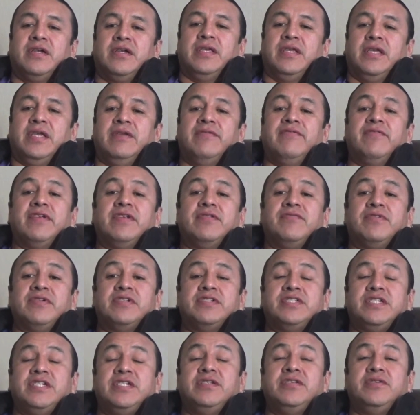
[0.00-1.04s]
Even when
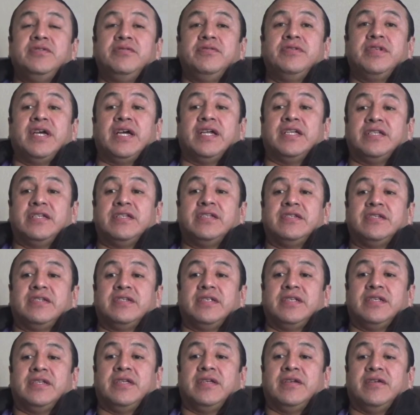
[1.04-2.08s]
she knew that
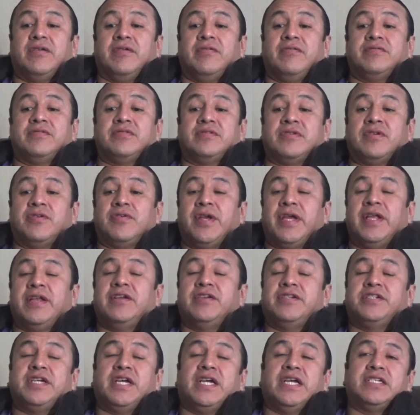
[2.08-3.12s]
it was a greater
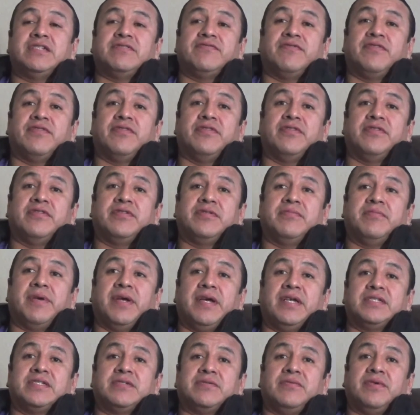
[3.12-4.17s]
chance for her to
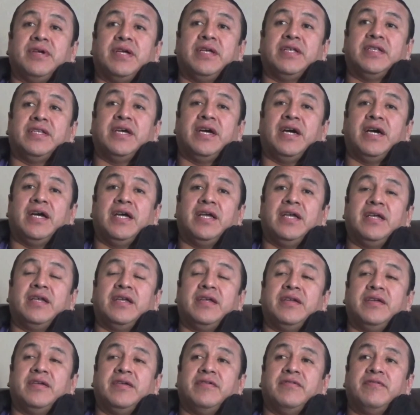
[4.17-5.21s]
pass away, die
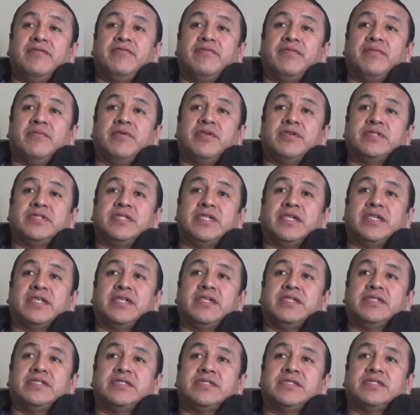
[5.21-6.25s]
from her
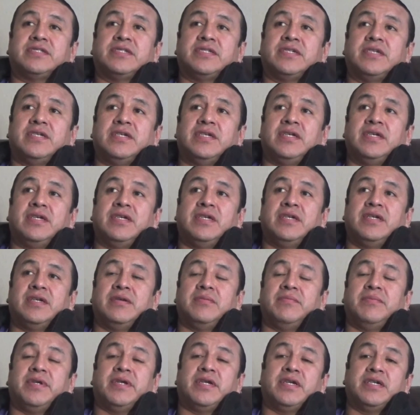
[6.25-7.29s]
sickness,
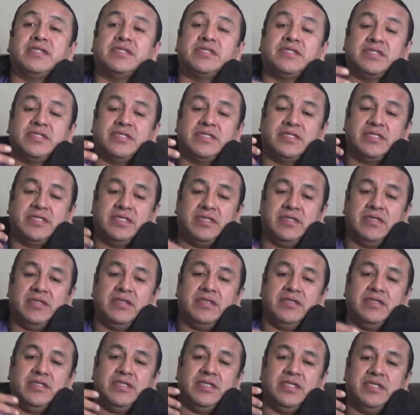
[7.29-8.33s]
because
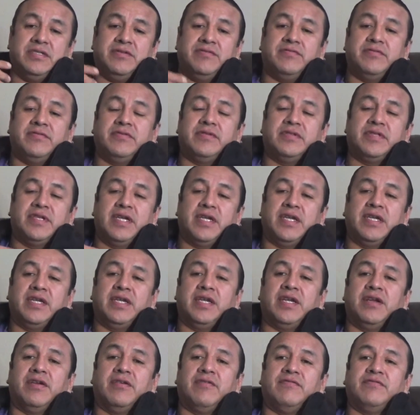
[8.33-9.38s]
she's taking
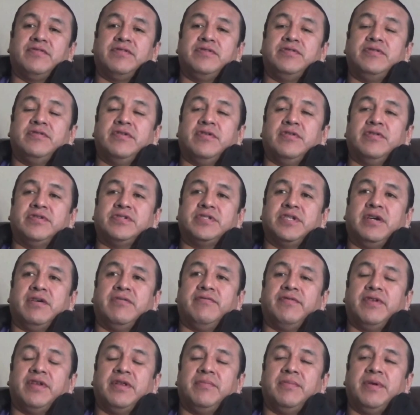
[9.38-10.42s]
care of two,
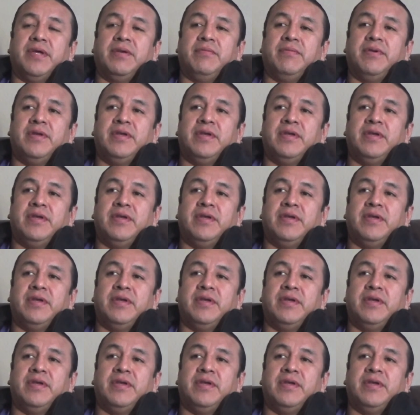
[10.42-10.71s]
herself and a baby,